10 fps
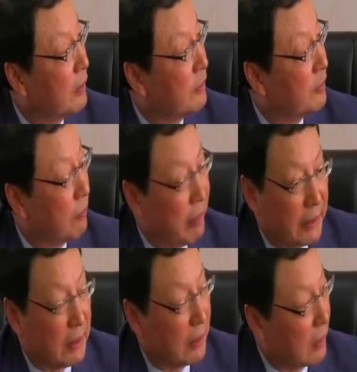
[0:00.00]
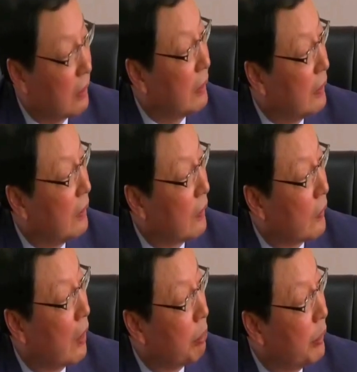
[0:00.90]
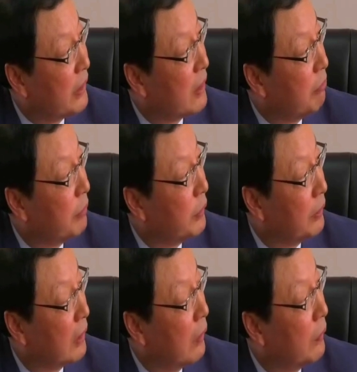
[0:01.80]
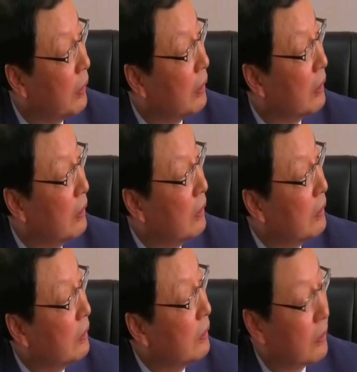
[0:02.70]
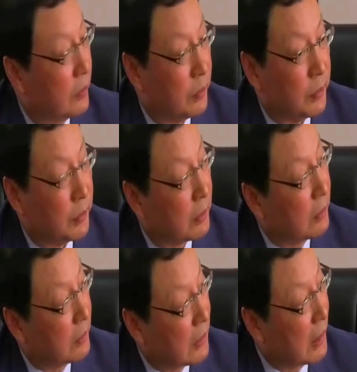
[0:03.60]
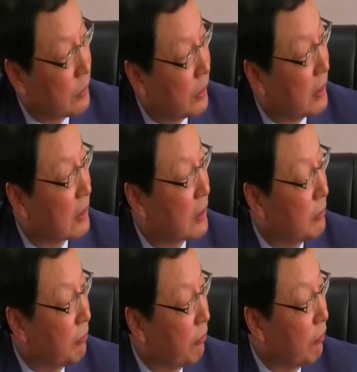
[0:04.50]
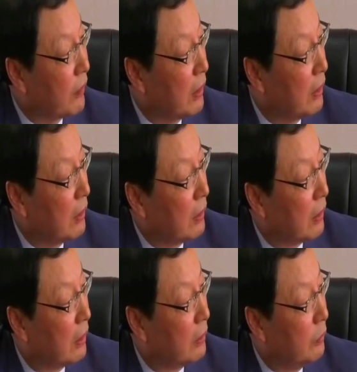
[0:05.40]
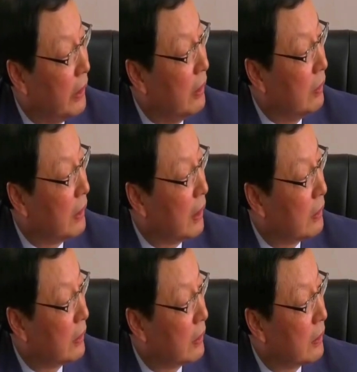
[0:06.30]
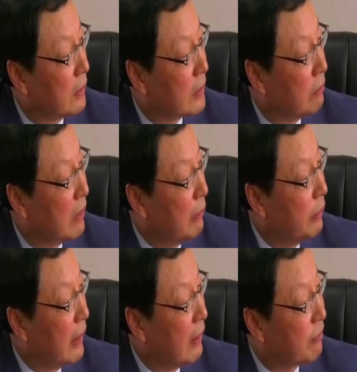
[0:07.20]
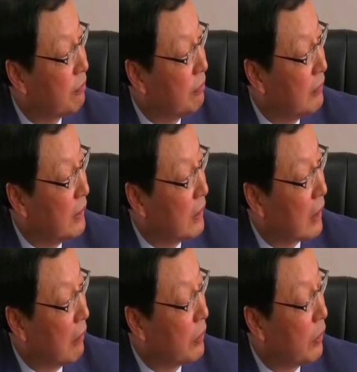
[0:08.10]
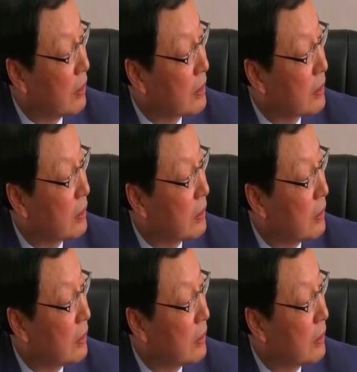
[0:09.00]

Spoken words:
for better cooperation between our two countries. And we know that Zimbabwe have come across